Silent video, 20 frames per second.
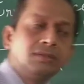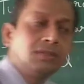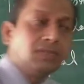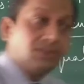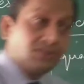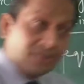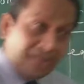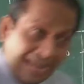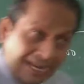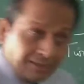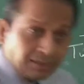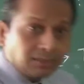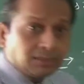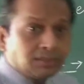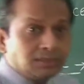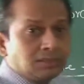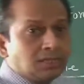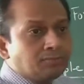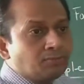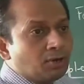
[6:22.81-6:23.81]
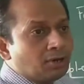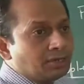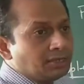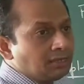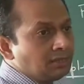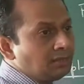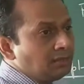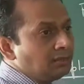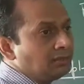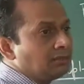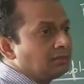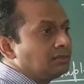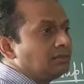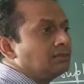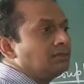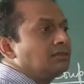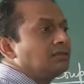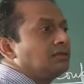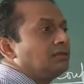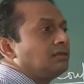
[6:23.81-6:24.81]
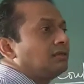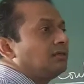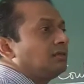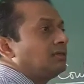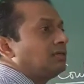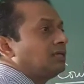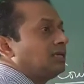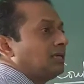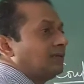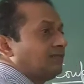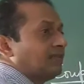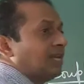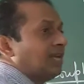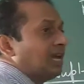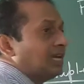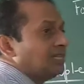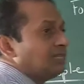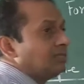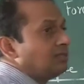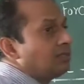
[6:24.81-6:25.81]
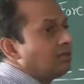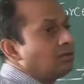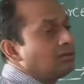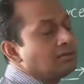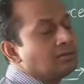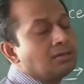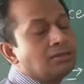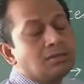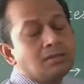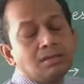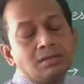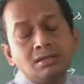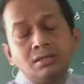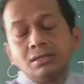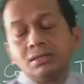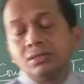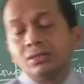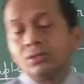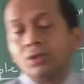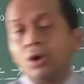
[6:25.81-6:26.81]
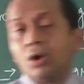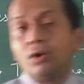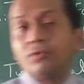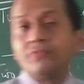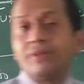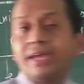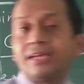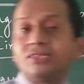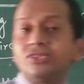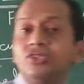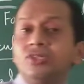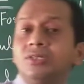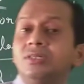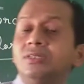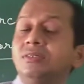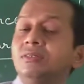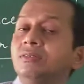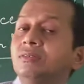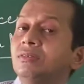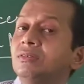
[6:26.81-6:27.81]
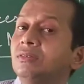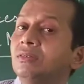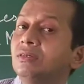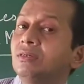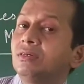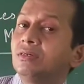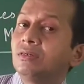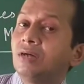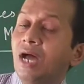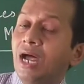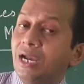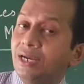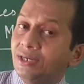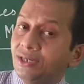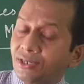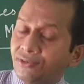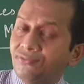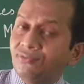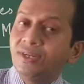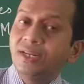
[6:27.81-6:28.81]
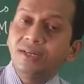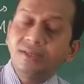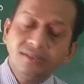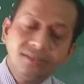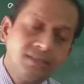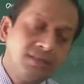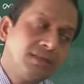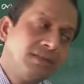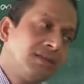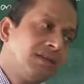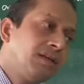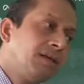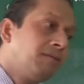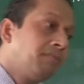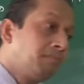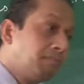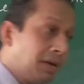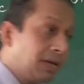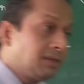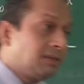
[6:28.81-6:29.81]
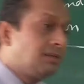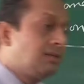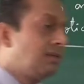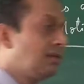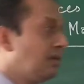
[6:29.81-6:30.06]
It can turn the body if the line of action are different, but